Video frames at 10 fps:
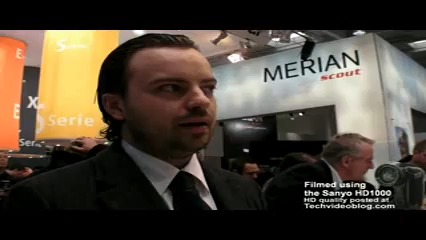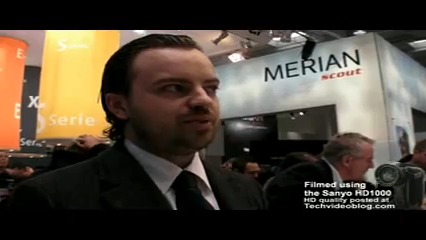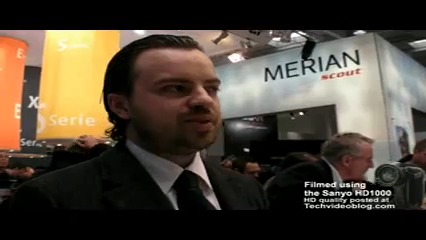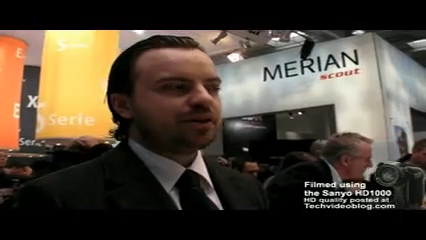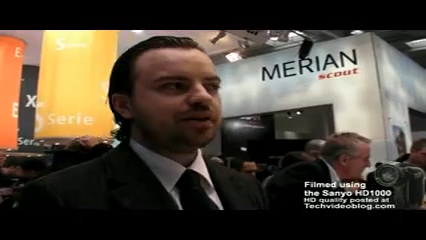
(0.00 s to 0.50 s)

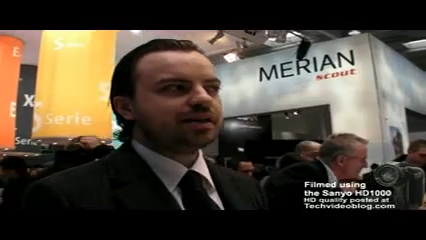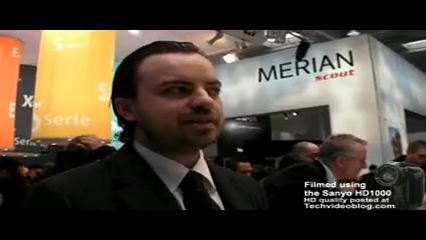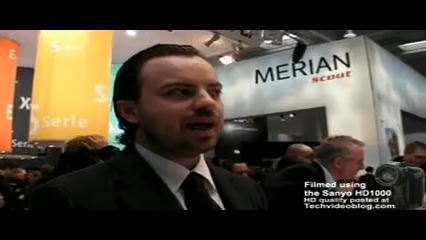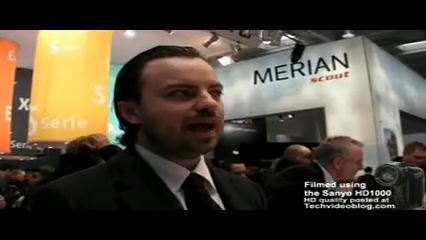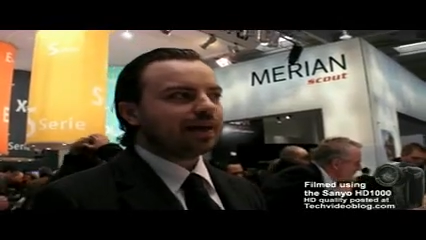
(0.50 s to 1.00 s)

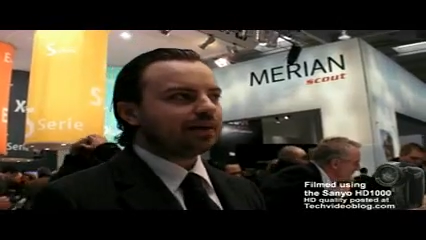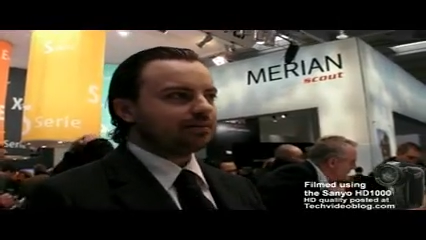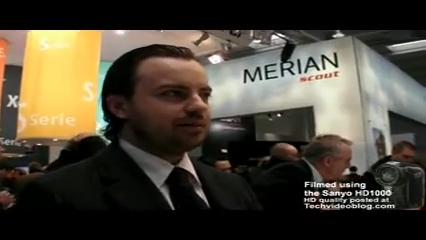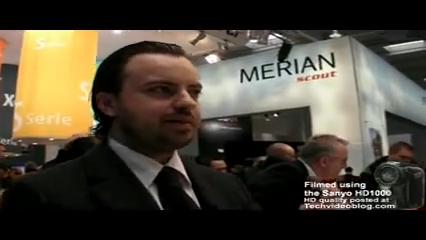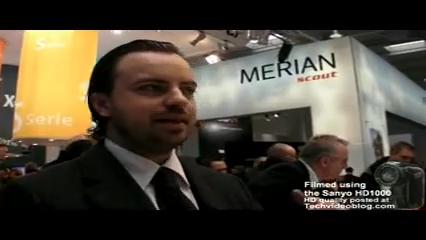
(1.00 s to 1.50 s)
series like,
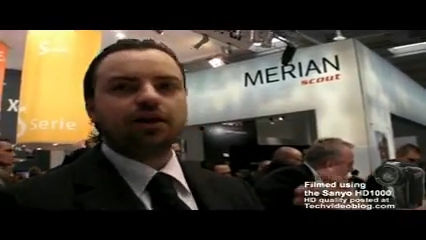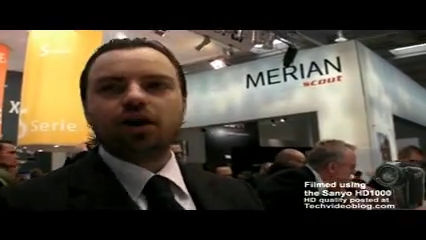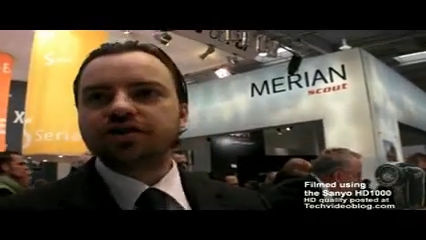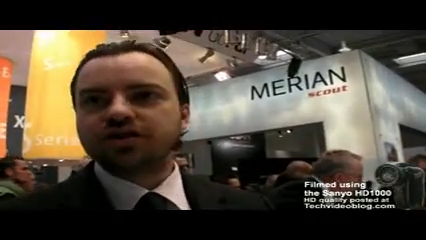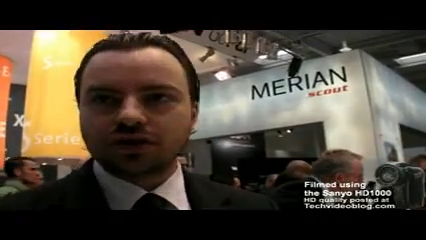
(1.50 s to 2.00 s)
let's say,
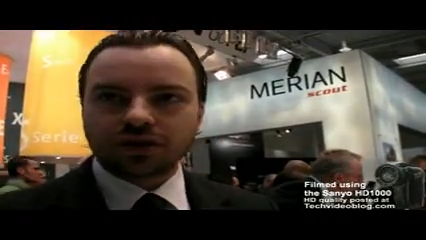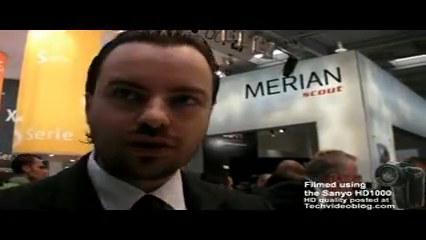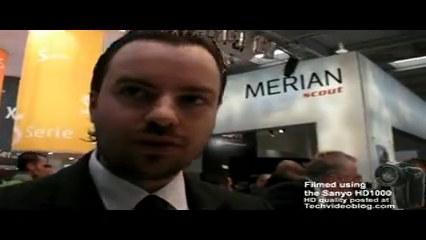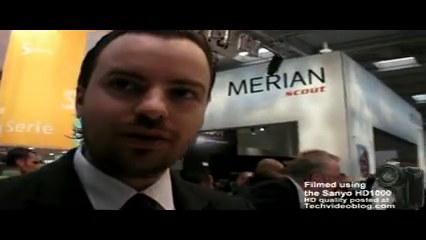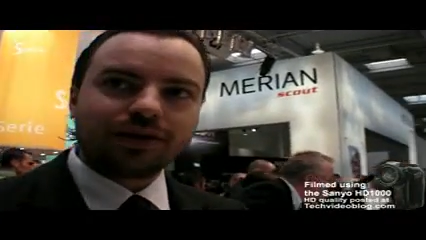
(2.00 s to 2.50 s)
Lost
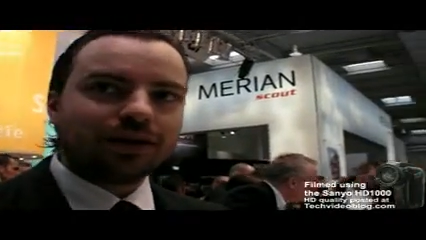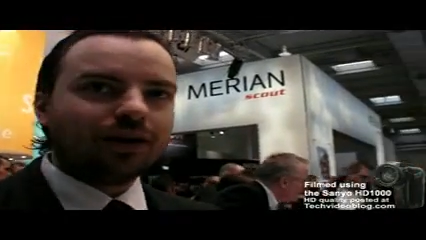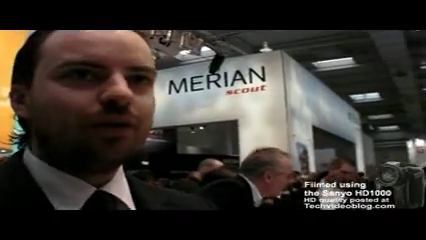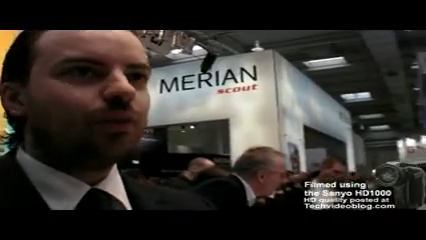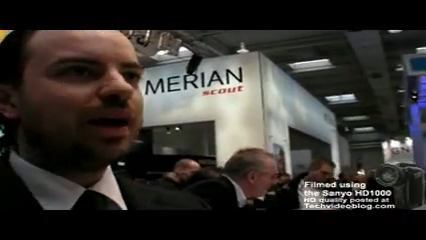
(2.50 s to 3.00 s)
or
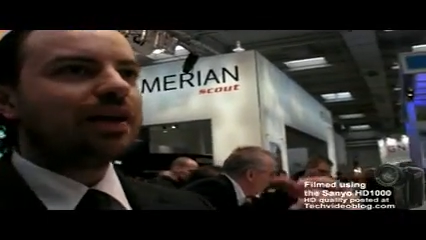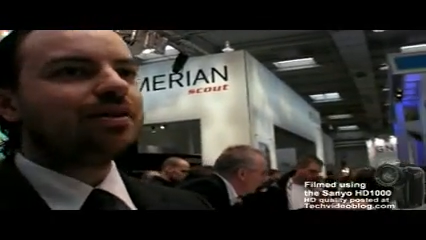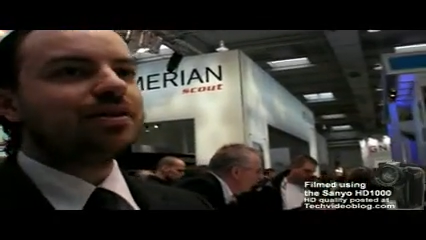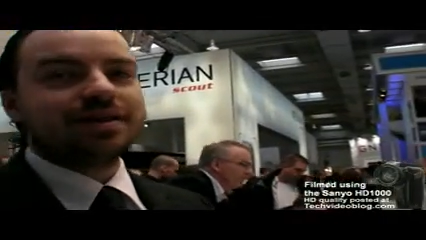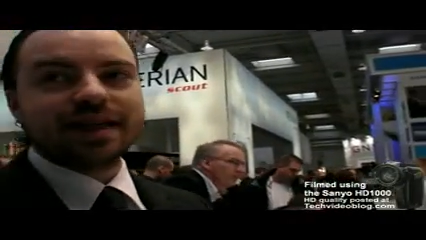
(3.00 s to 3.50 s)

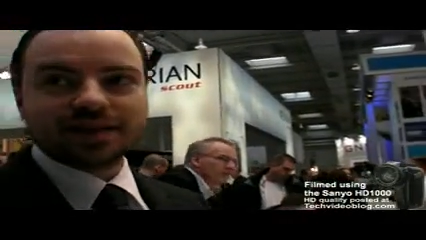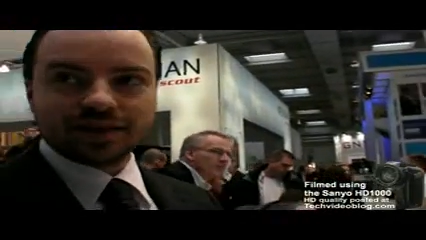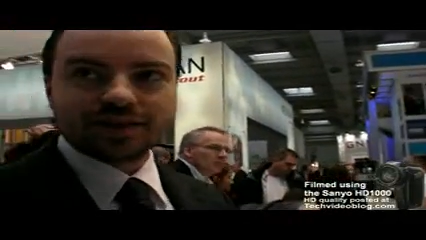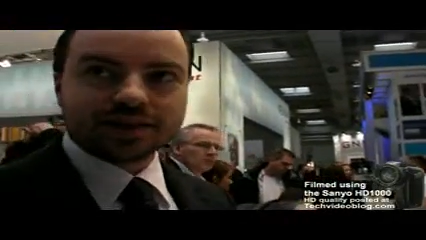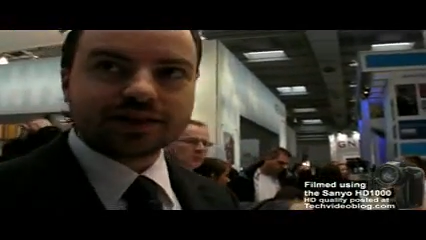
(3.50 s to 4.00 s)
whatever, Sex and
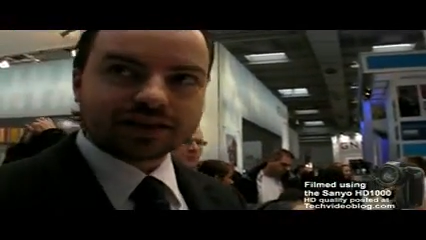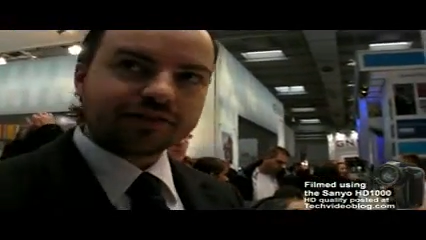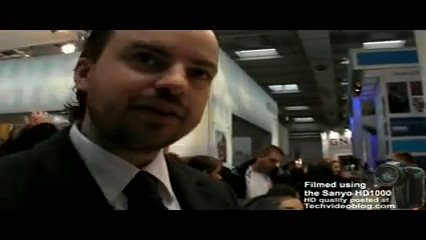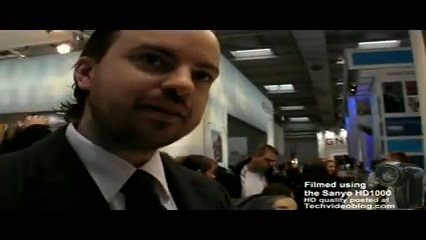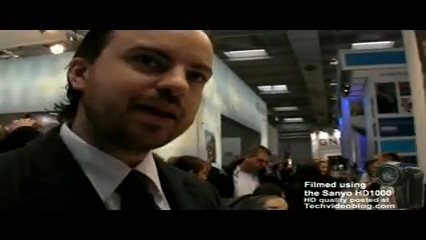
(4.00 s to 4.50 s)
the City,
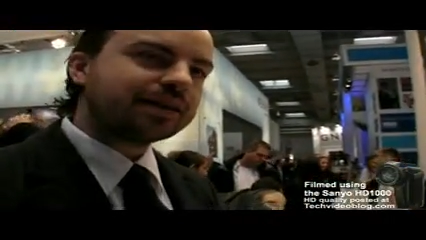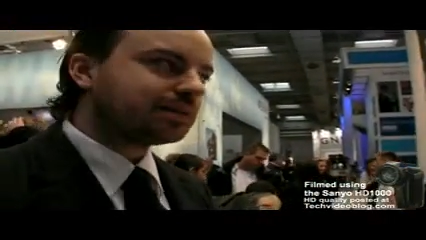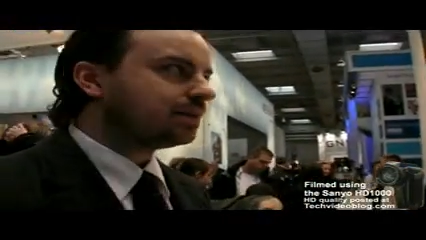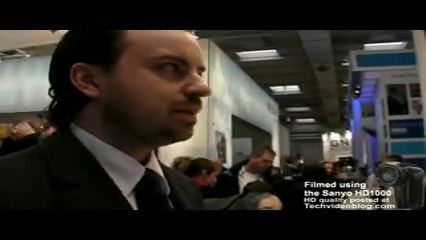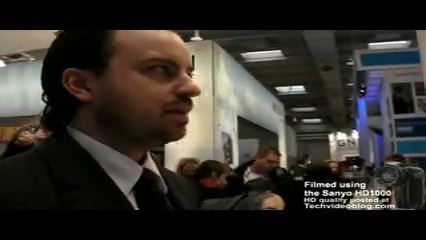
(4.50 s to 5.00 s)
stuff like that.
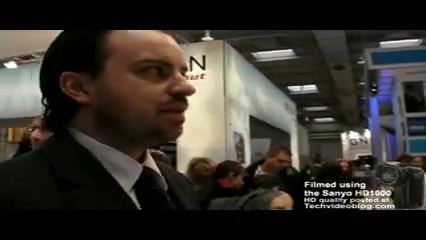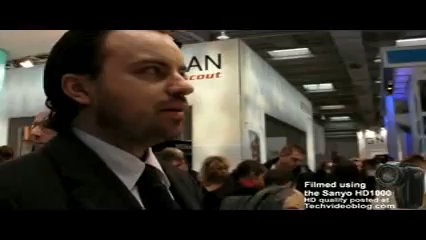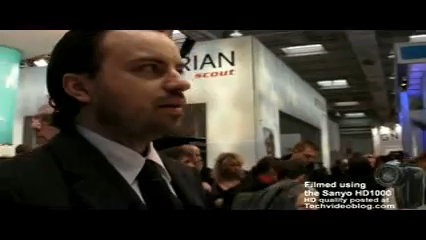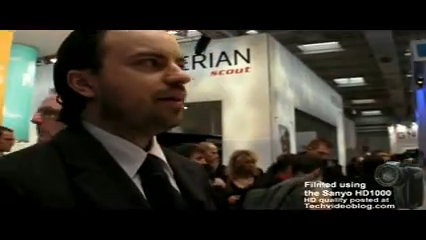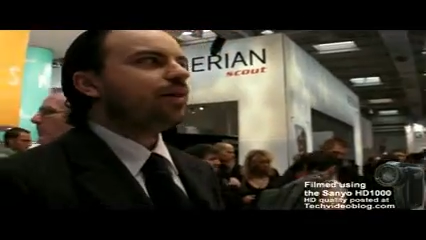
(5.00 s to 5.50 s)

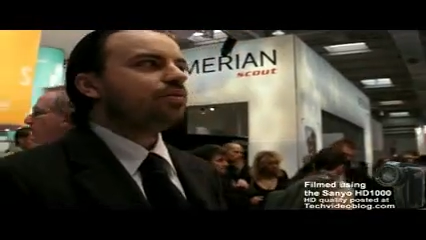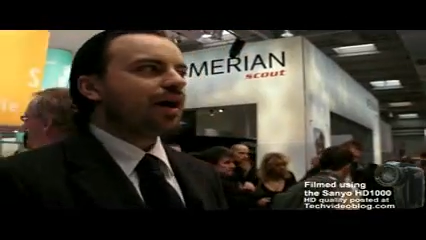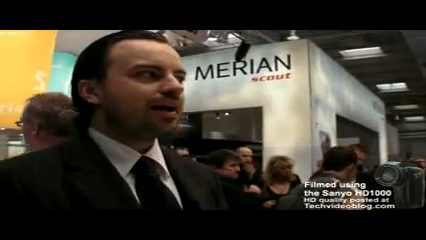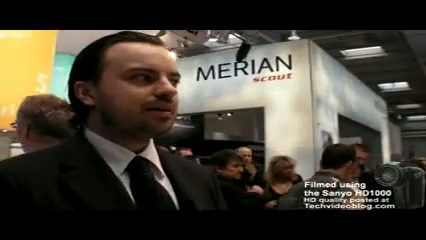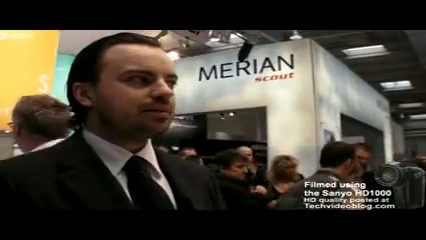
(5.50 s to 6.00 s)
They
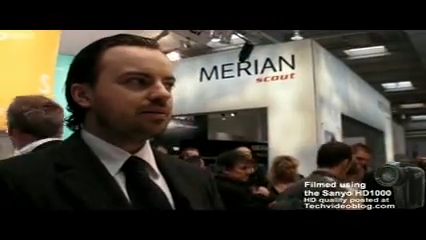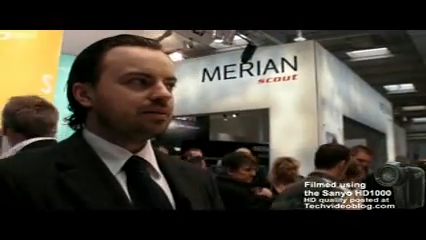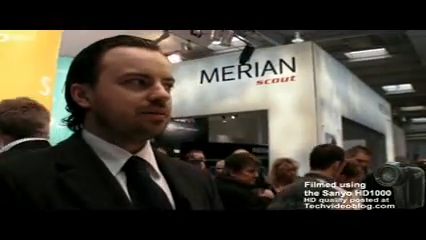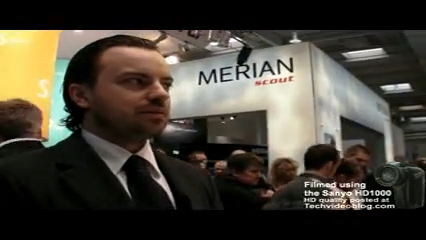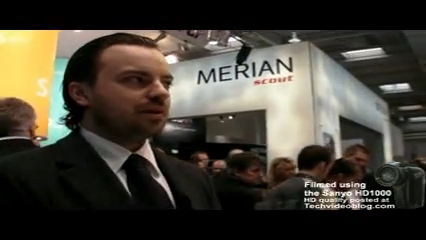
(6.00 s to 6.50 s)
run
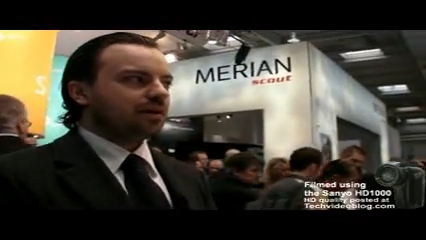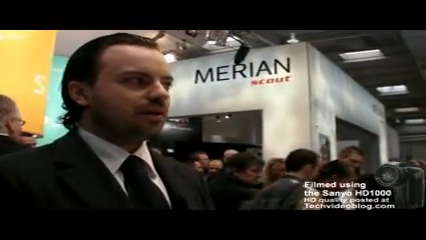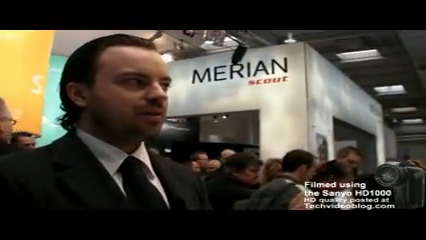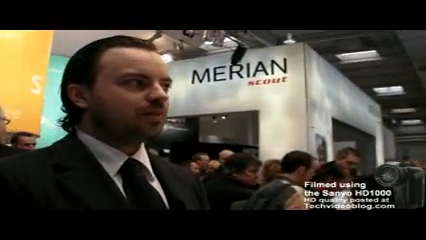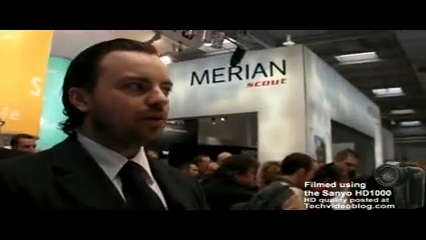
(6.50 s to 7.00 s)

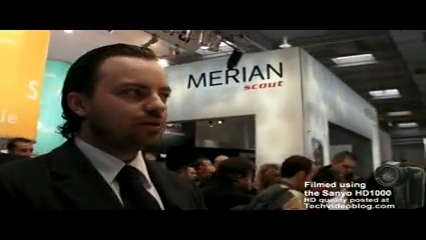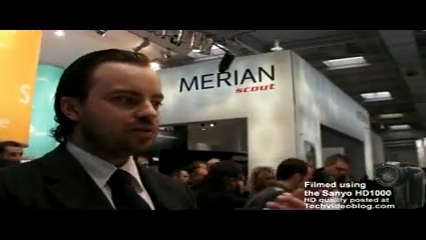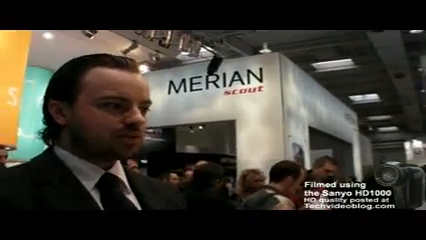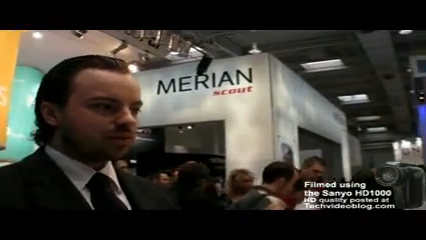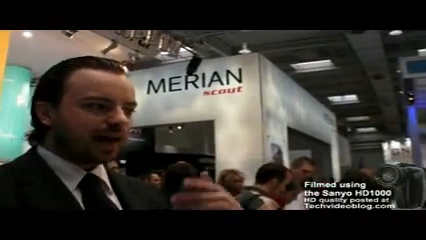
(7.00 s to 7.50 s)
the
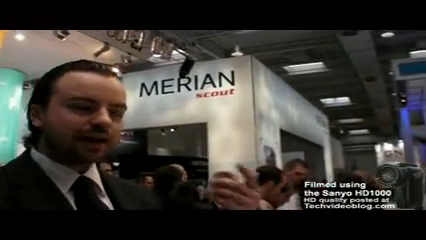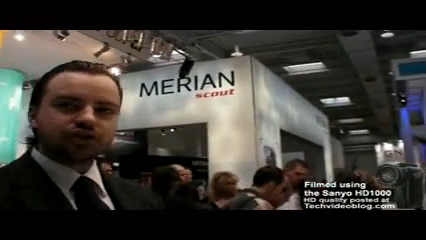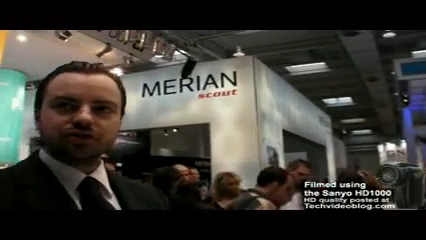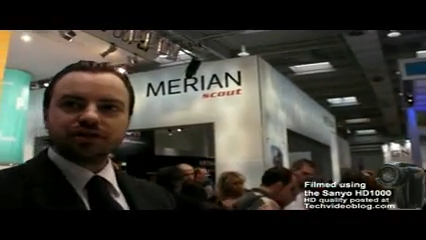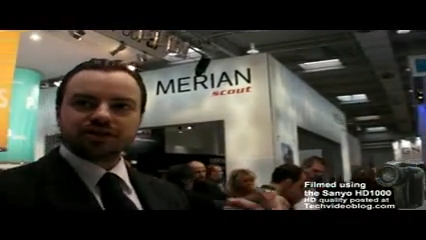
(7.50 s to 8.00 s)
most
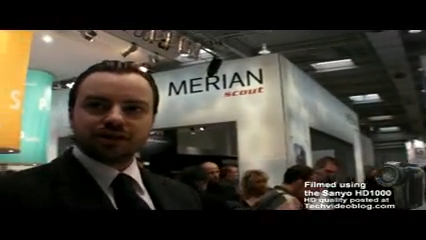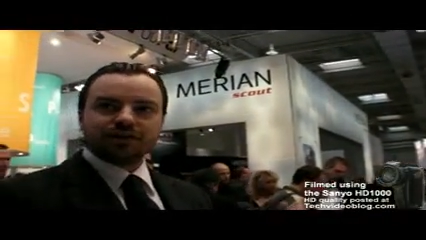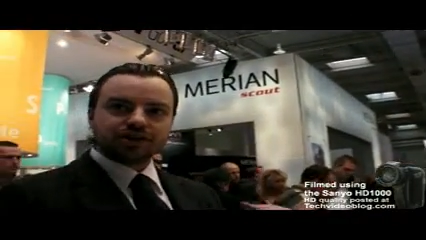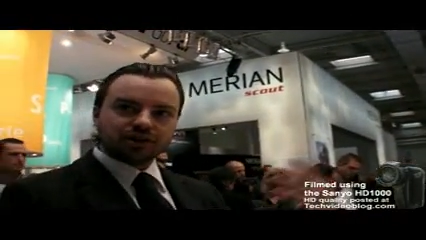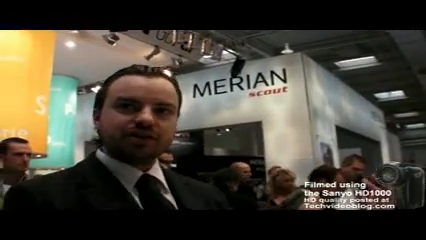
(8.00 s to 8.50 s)
actual series on